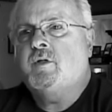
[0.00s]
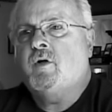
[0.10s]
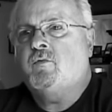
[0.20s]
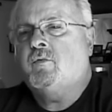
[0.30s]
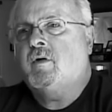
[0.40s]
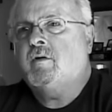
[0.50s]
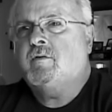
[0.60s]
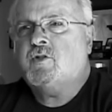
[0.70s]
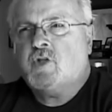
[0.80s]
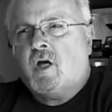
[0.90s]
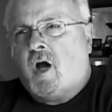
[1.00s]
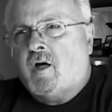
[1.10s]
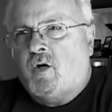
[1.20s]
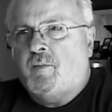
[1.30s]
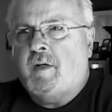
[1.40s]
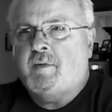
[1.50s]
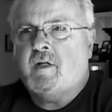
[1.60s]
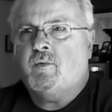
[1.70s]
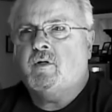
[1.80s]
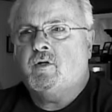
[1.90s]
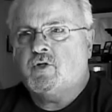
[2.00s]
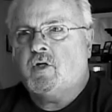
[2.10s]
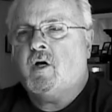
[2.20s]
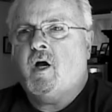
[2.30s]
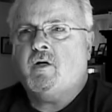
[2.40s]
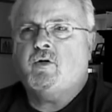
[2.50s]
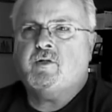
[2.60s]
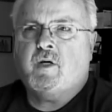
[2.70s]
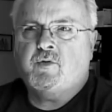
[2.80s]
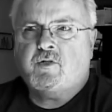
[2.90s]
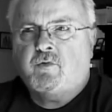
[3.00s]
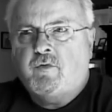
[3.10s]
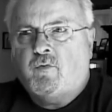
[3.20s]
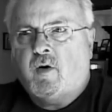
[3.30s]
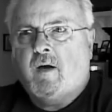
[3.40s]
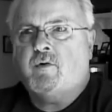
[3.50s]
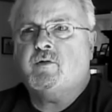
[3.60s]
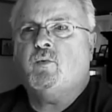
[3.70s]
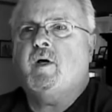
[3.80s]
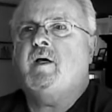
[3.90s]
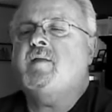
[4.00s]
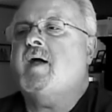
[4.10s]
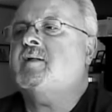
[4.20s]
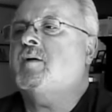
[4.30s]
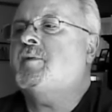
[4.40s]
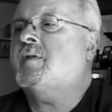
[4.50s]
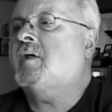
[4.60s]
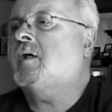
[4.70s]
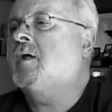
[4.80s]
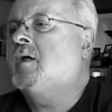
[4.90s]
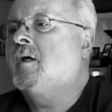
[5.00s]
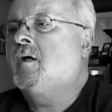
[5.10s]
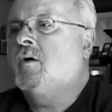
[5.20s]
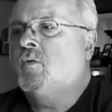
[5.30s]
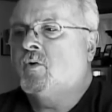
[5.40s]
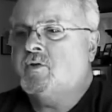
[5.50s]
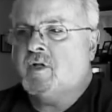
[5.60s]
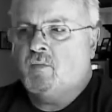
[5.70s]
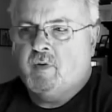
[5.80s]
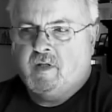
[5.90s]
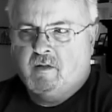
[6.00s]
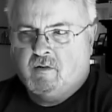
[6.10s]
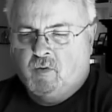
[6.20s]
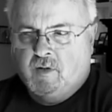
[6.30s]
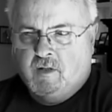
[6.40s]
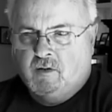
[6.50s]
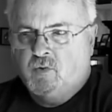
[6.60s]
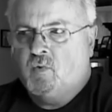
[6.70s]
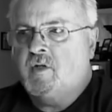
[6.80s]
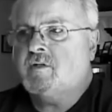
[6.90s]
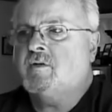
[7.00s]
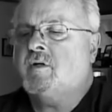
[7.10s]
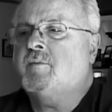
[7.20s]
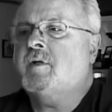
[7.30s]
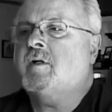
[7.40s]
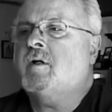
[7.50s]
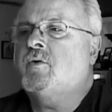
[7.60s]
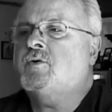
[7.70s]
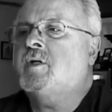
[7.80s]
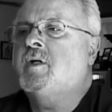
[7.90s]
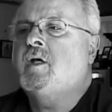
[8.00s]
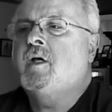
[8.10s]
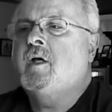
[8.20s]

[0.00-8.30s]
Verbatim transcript: You know, uh, Chicago maybe they would go to Chicago because that was three, four hours away, that type of thing. Or somebody, you know, in Illinois or something close.